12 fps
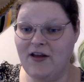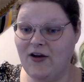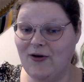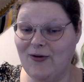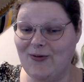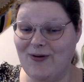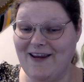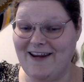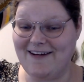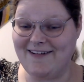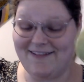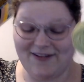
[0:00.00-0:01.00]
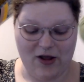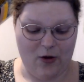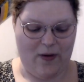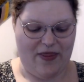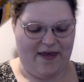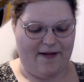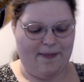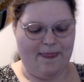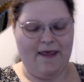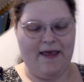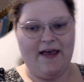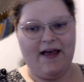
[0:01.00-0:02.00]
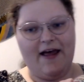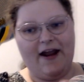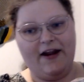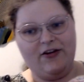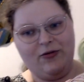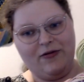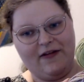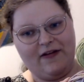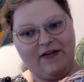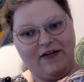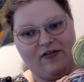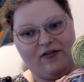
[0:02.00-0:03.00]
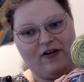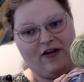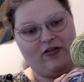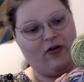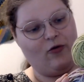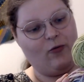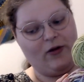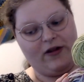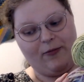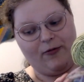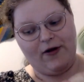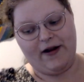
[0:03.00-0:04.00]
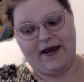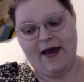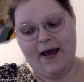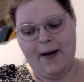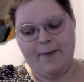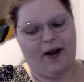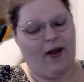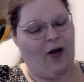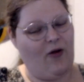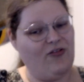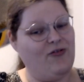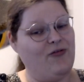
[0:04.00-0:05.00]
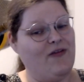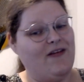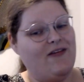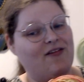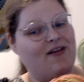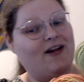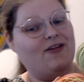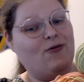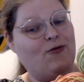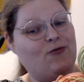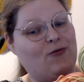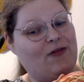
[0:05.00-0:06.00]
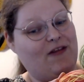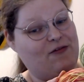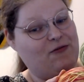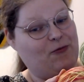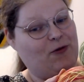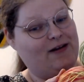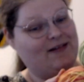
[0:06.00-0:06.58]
green to go with it. And I do think that this does look really pretty, but I also think this kind of goes with this one.